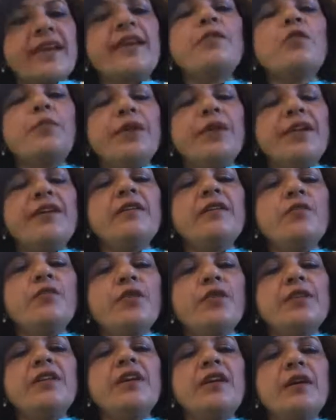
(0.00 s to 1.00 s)
opinion
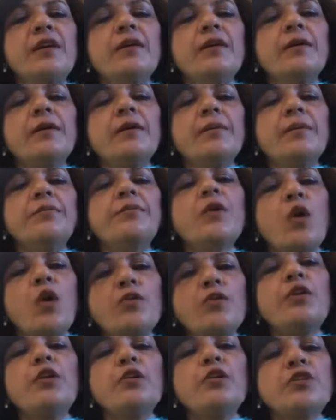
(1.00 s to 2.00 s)
with the
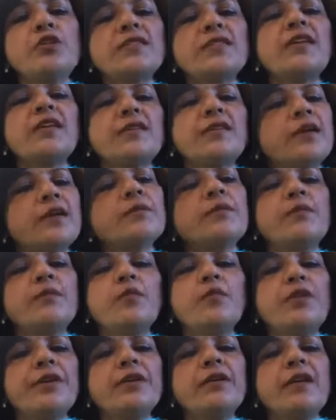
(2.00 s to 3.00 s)
oncologist at Tata
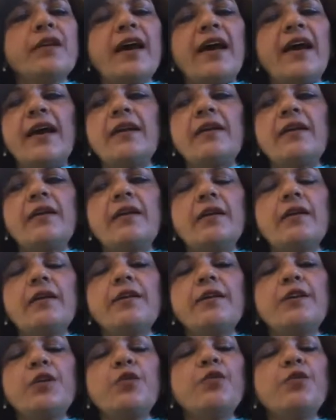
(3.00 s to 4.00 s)
Memorial. And
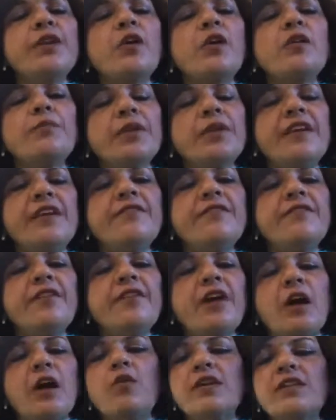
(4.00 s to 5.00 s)
you will not believe
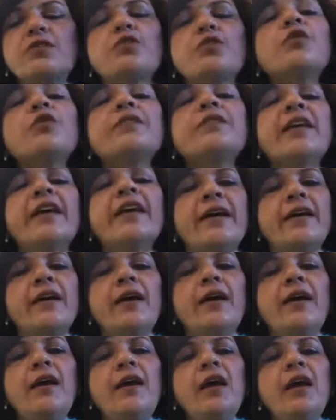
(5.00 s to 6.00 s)
how I stood there.
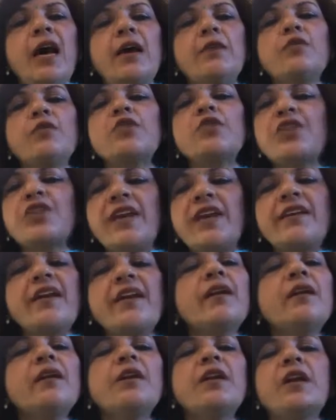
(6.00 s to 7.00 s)
I was
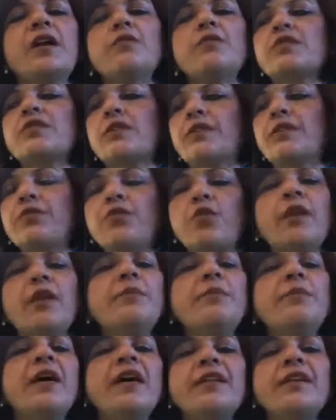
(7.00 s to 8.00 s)
shaking, but I was
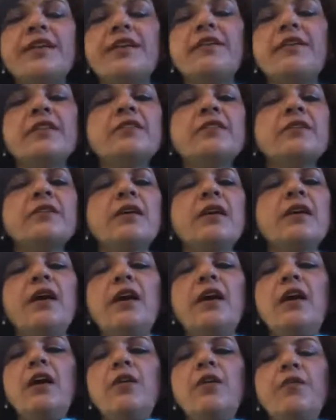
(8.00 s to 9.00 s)
controlling my tears
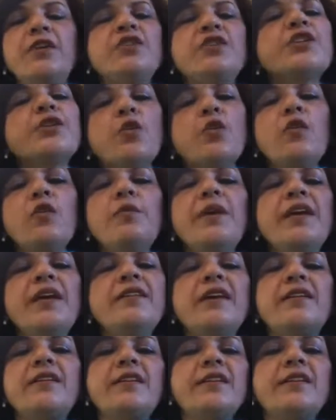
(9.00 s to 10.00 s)
when she told me
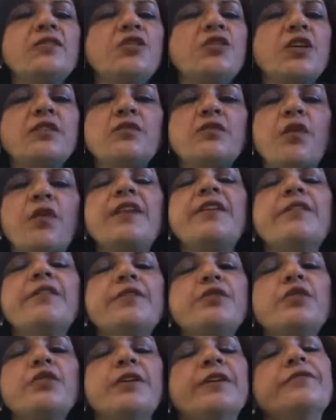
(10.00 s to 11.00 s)
that he has just 1 year
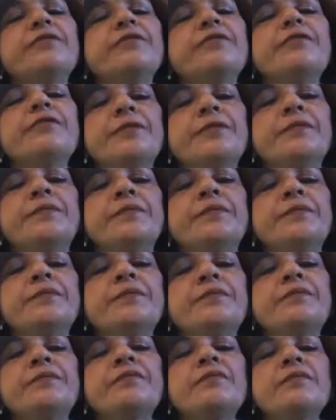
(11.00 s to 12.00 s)
to live.
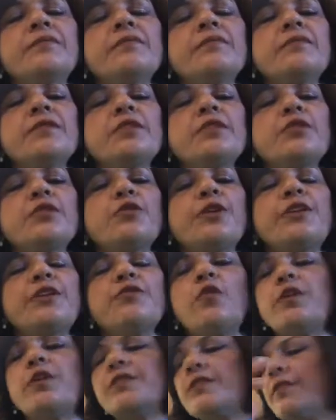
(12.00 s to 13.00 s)
So it
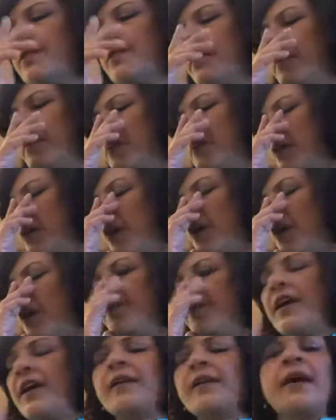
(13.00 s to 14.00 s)
was a
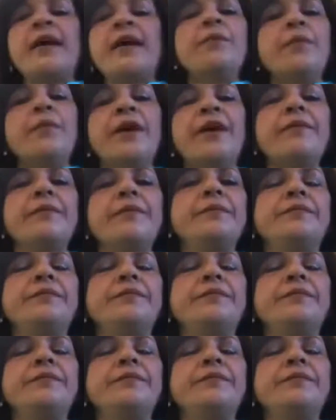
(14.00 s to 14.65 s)
horrifying nightmare.